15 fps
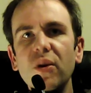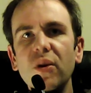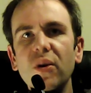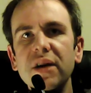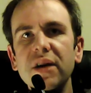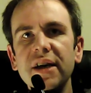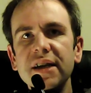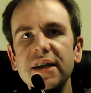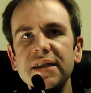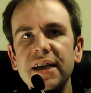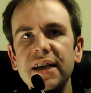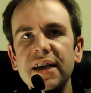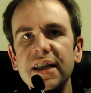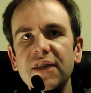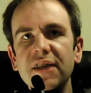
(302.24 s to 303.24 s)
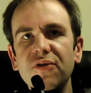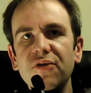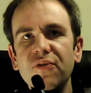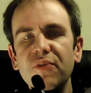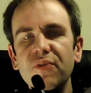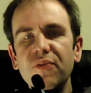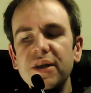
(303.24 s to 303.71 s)
of what you're going to see in
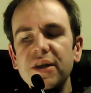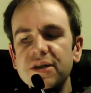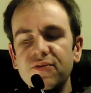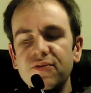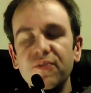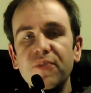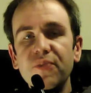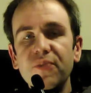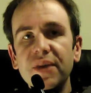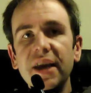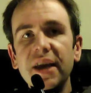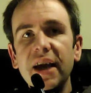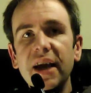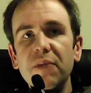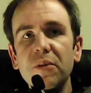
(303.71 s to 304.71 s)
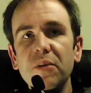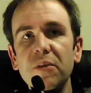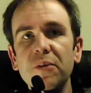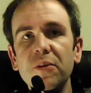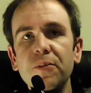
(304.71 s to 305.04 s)
this game.